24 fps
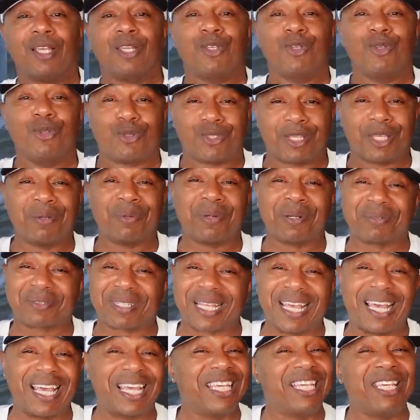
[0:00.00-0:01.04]
You see what I'm
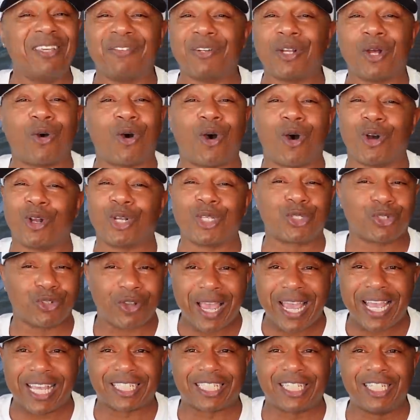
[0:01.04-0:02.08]
saying? Even though all the
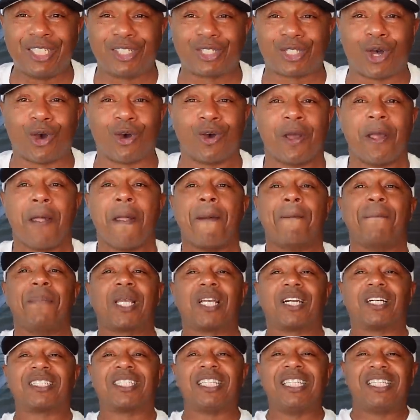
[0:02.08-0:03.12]
trash he talked,
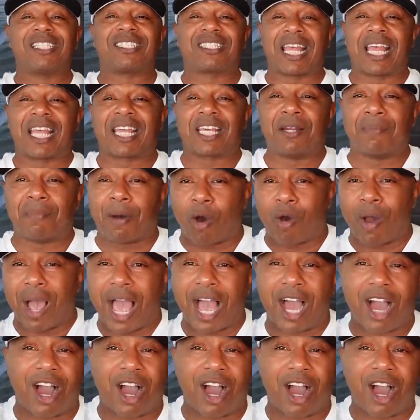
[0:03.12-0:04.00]
because he's thinking about how